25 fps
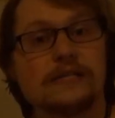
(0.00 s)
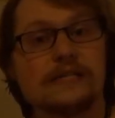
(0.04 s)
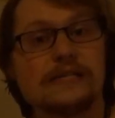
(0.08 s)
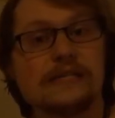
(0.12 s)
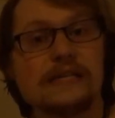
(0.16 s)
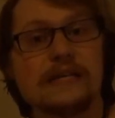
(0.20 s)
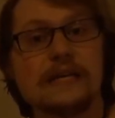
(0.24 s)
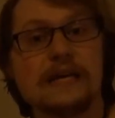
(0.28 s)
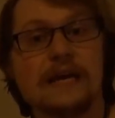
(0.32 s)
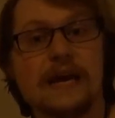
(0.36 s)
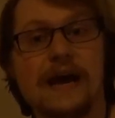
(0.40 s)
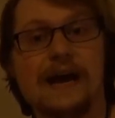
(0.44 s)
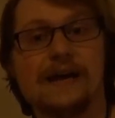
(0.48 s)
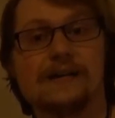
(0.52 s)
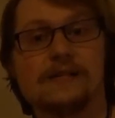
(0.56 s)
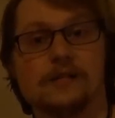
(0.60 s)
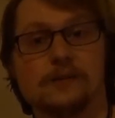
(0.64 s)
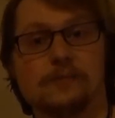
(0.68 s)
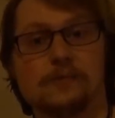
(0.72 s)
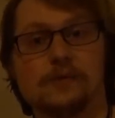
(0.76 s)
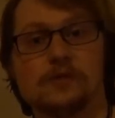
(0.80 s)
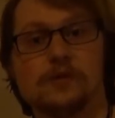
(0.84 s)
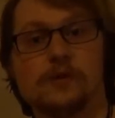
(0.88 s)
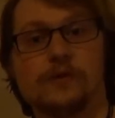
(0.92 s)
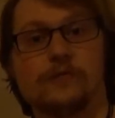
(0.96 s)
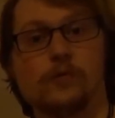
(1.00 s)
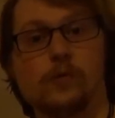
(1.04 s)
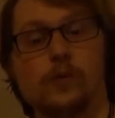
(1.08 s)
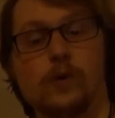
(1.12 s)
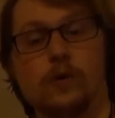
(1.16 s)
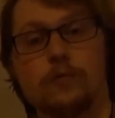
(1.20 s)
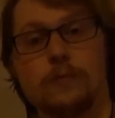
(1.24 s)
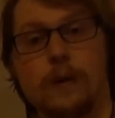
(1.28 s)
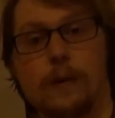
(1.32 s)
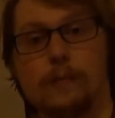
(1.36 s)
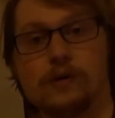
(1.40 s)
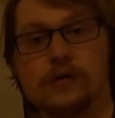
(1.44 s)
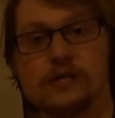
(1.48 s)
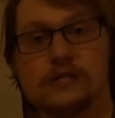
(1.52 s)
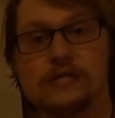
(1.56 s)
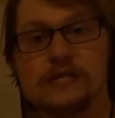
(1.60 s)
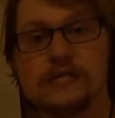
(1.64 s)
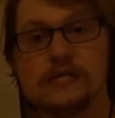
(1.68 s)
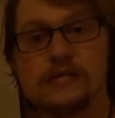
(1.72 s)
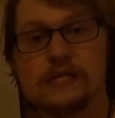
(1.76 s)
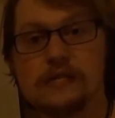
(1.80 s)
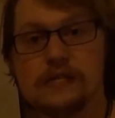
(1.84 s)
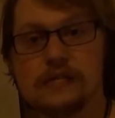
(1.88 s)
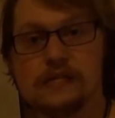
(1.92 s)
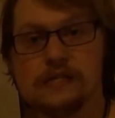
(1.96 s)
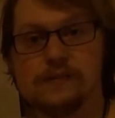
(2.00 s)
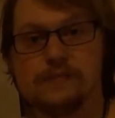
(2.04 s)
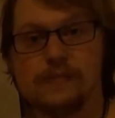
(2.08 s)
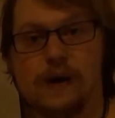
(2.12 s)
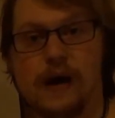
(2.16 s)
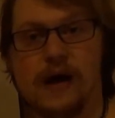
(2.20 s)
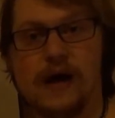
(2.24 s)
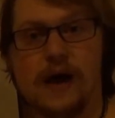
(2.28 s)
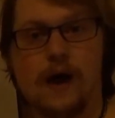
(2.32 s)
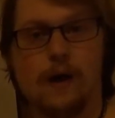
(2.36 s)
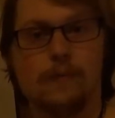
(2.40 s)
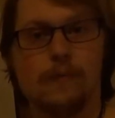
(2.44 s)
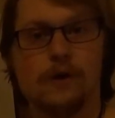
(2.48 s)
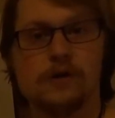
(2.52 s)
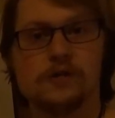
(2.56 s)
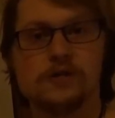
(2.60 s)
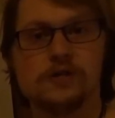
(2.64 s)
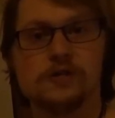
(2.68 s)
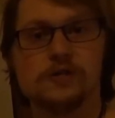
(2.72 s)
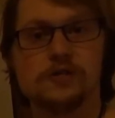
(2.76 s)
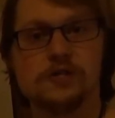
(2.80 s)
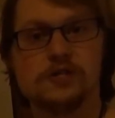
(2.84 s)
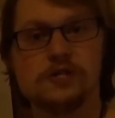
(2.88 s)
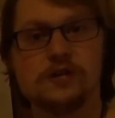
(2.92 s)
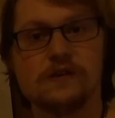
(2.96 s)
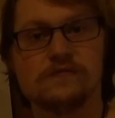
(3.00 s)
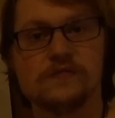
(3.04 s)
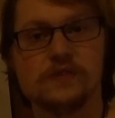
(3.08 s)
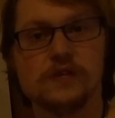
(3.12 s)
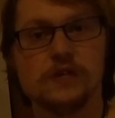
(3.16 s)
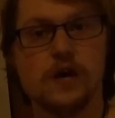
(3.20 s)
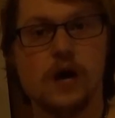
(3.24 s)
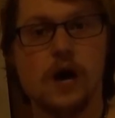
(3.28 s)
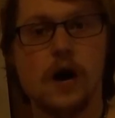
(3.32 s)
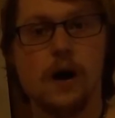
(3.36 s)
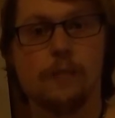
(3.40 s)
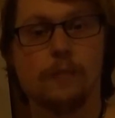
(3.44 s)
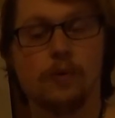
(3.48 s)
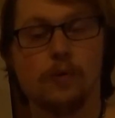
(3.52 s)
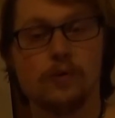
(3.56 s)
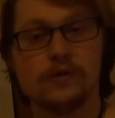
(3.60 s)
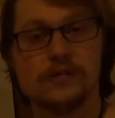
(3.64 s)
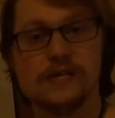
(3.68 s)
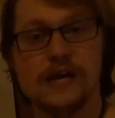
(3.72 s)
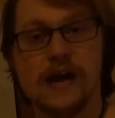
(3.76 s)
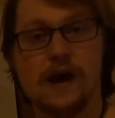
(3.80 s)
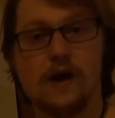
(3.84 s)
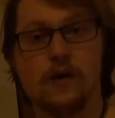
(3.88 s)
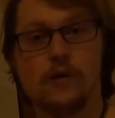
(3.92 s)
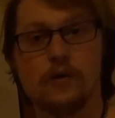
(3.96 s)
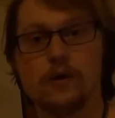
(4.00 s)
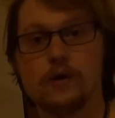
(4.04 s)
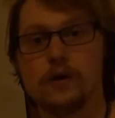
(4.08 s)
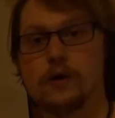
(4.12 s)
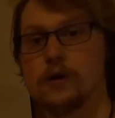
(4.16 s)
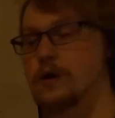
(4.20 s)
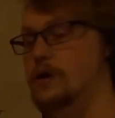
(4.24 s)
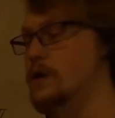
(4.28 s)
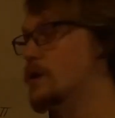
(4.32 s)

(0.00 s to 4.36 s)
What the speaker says: d has to be. So if we remember, d is by how much it's shifted up or down.